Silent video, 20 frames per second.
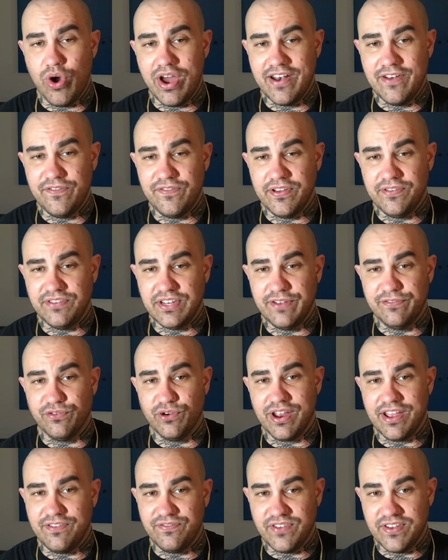150
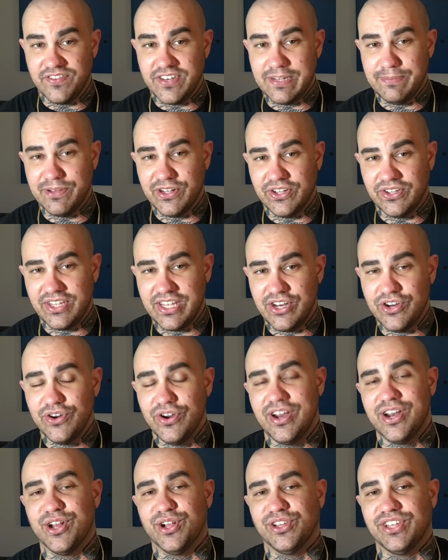for a 50
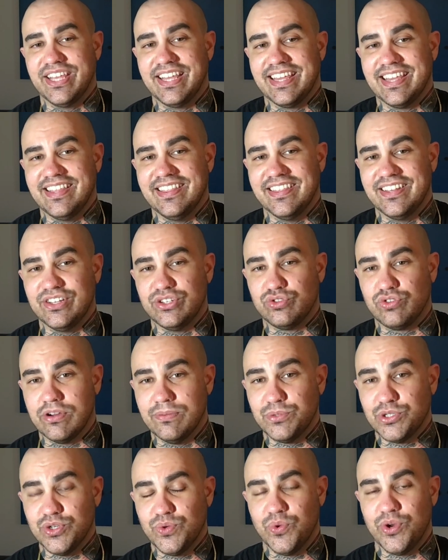milliliter, and I'll link in the
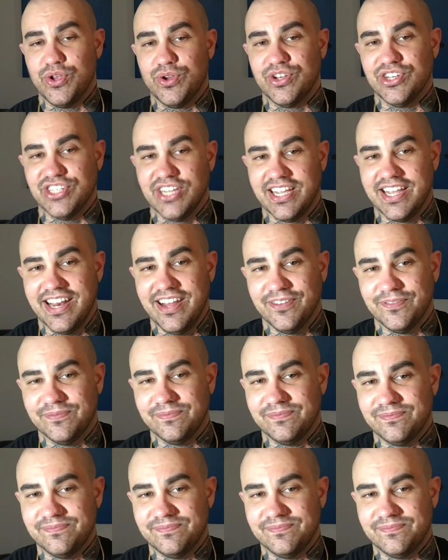description where you can check it out.